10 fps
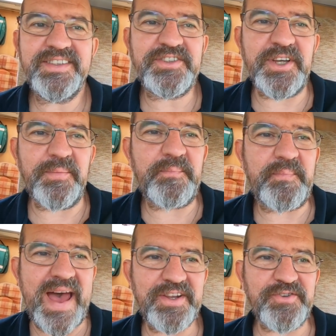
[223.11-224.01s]
some
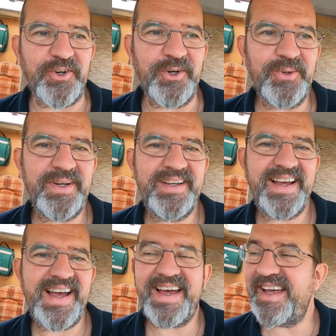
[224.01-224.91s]
petrol
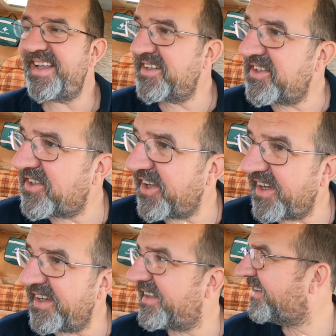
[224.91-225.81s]
and
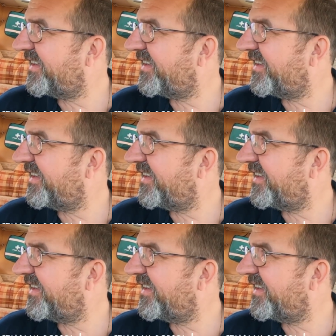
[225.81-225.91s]
uh,